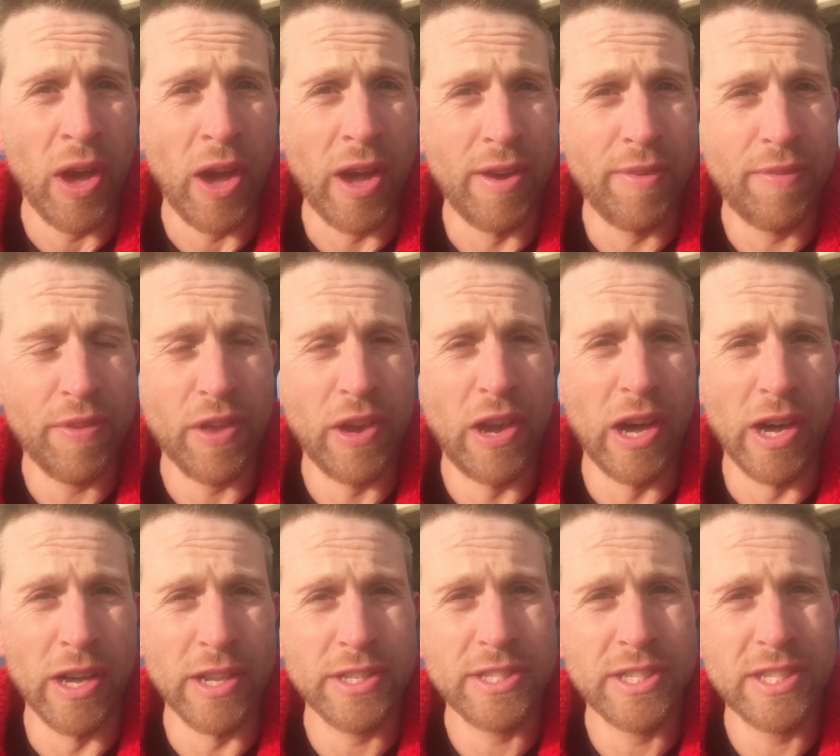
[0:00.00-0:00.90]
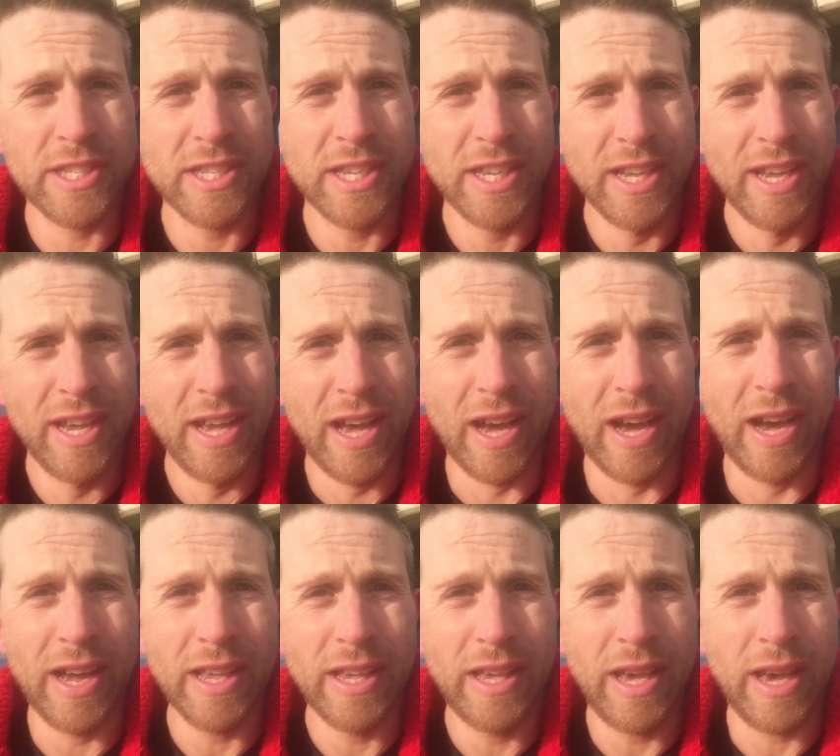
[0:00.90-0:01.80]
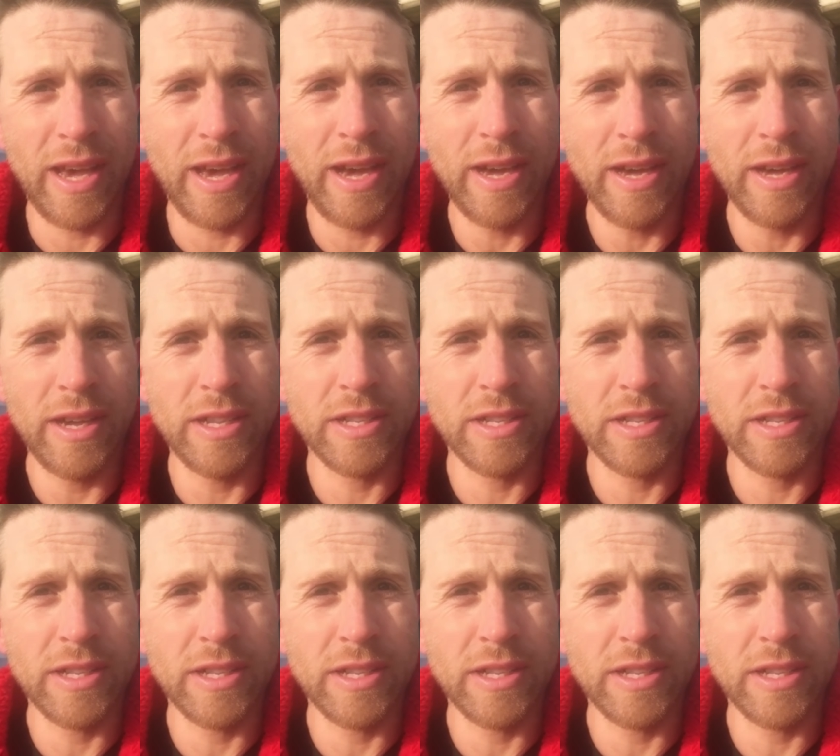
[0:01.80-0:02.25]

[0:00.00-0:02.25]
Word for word: over the last uh, year,